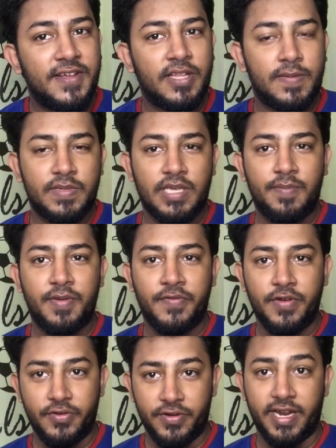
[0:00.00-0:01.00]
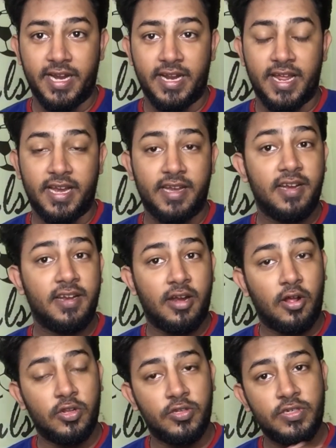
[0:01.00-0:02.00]
a thumbs up if you do really liked it and
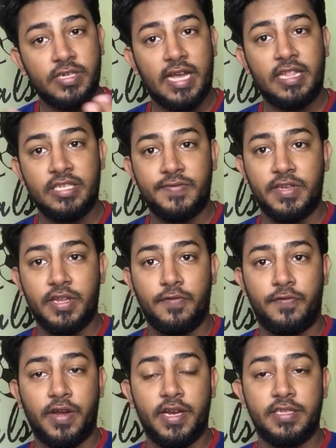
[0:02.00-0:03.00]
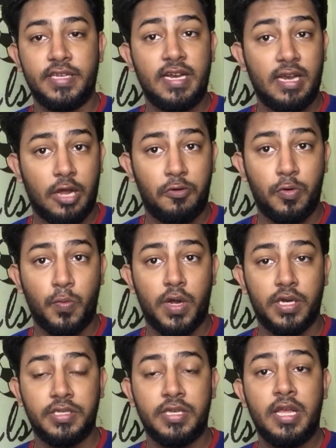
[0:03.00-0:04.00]
also share this with your friends and loved
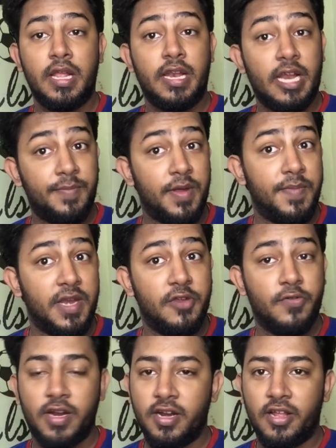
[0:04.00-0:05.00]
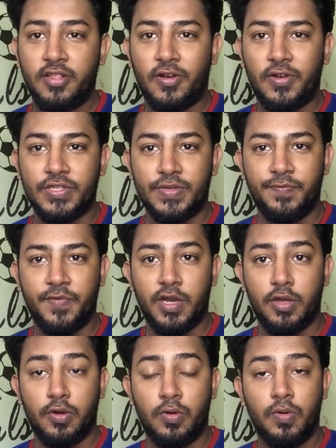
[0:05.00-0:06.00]
ones. Let me meet you in another awesome
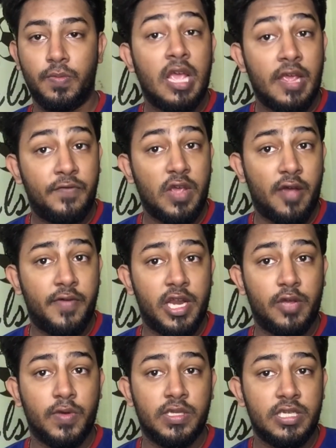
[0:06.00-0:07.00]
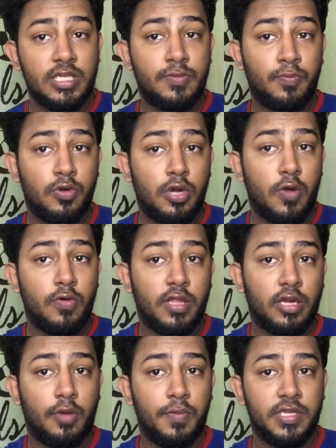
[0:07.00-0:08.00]
video. If you have any questions, put down in the
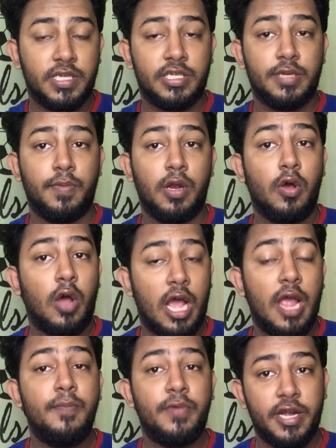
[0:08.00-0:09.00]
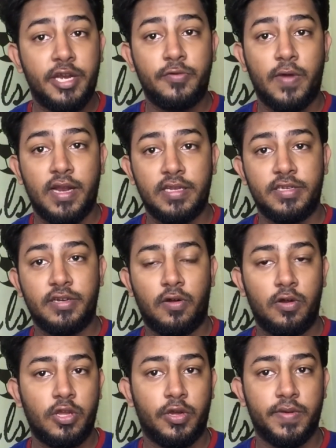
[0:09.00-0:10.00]
comment section below. I am ready to answer
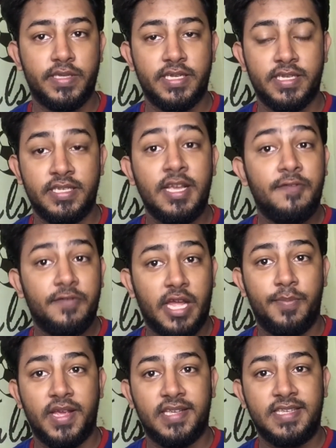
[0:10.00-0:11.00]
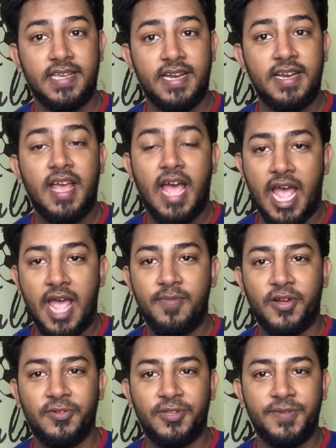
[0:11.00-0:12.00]
all your questions. That being said, I am
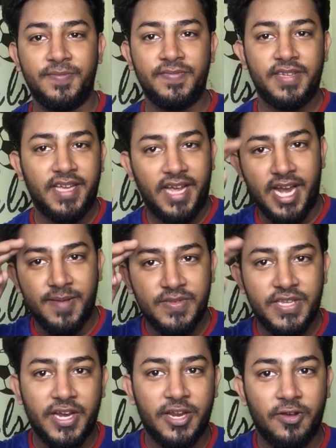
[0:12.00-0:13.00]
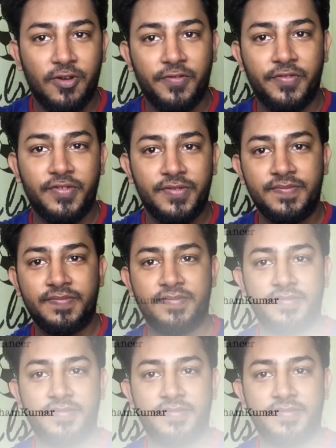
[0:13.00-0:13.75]
Ghautham and I am signing off.